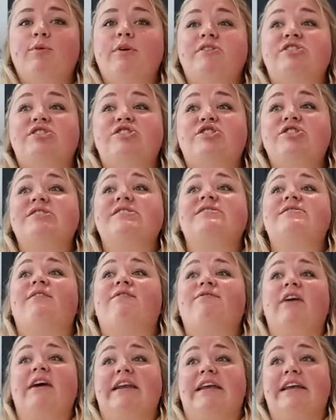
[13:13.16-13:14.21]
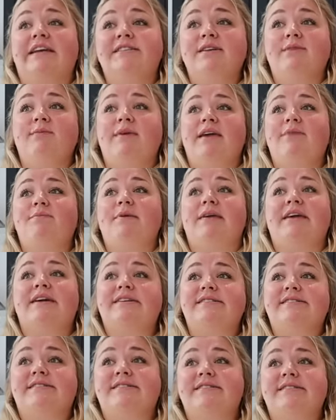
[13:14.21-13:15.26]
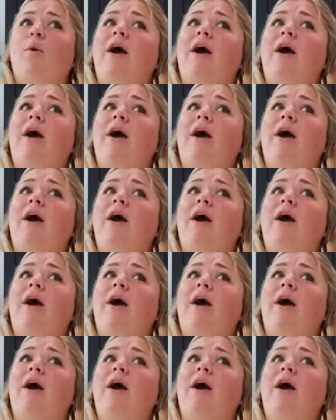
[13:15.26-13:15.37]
which is just funny to me because